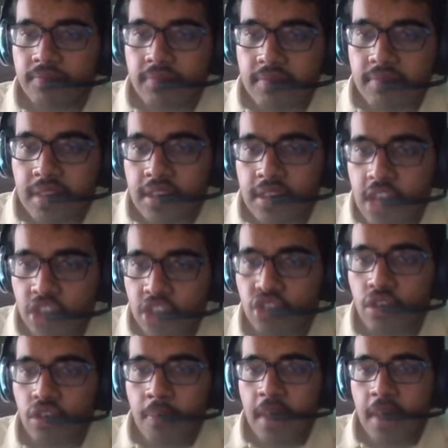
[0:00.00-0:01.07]
they
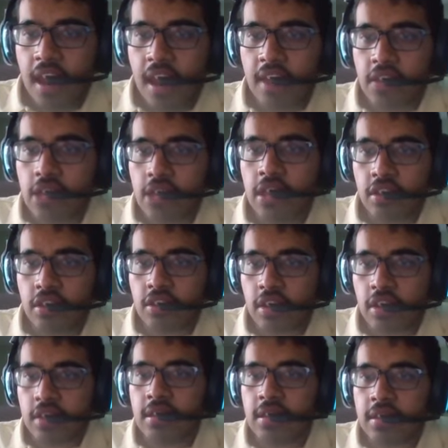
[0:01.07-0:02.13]
should be. They, they, they
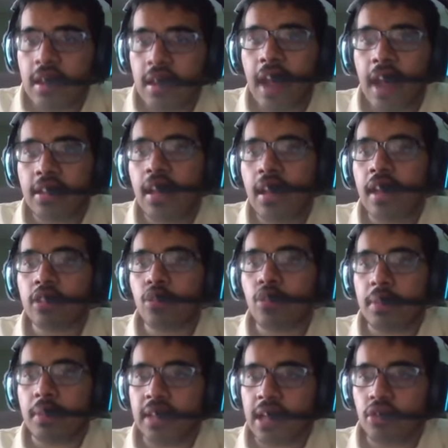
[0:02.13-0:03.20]
I think England will be
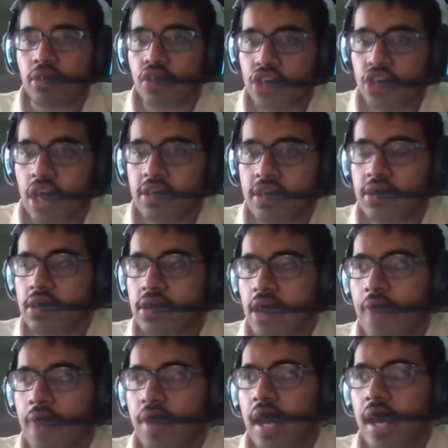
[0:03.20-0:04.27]
liking their chances.
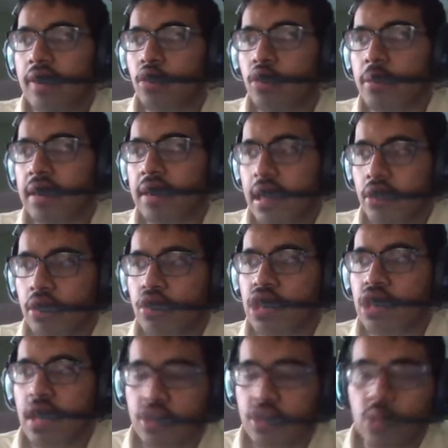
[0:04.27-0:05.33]
I think England will be liking their
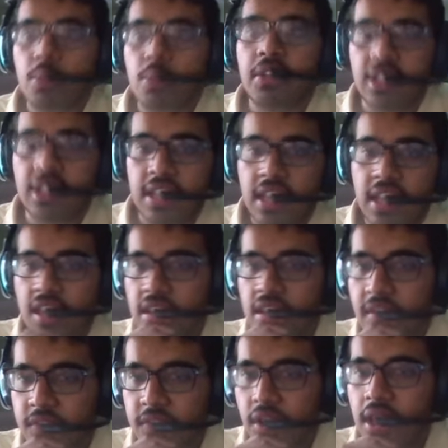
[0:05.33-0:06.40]
chances. But the key thing
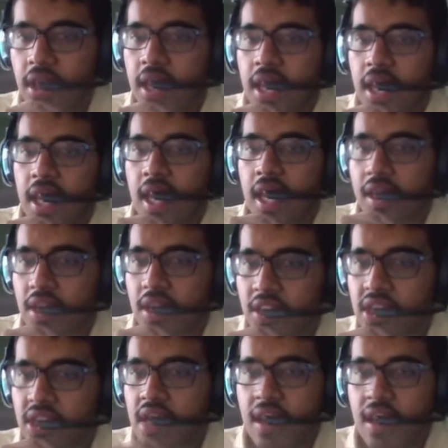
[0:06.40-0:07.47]
for England
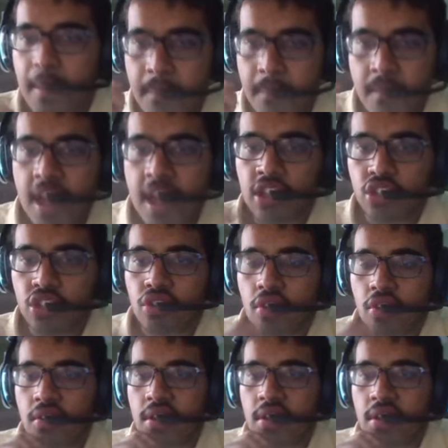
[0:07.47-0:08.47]
is make sure